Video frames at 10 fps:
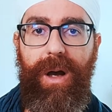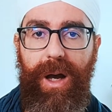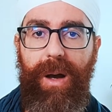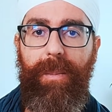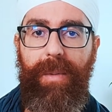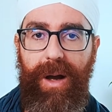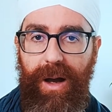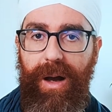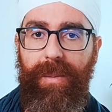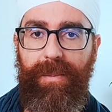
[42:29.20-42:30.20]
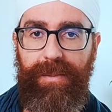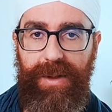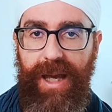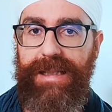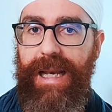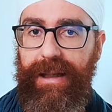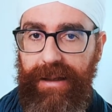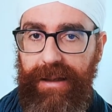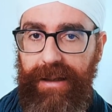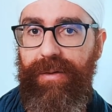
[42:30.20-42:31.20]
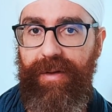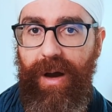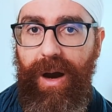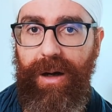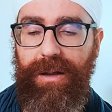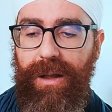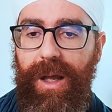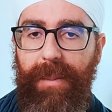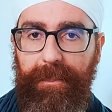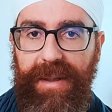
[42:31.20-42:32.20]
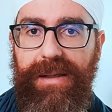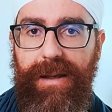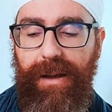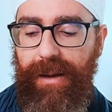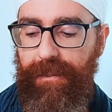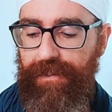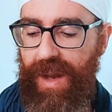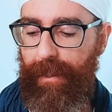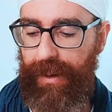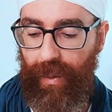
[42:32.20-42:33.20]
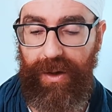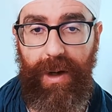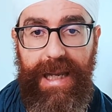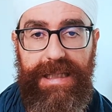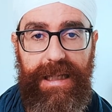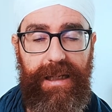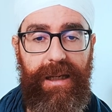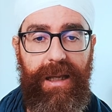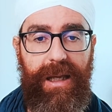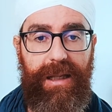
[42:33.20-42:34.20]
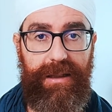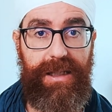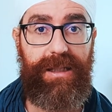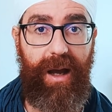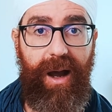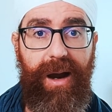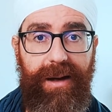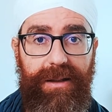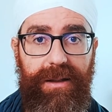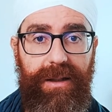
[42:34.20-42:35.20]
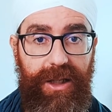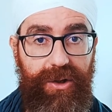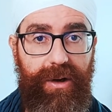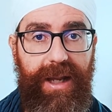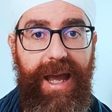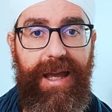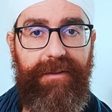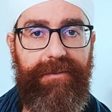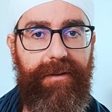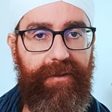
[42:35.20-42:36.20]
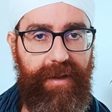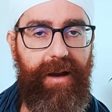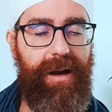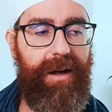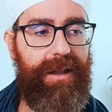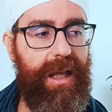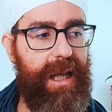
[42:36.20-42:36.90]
Yeah, it's like the sound of the heart beating. But when you listen, this heart in your cave of the heart,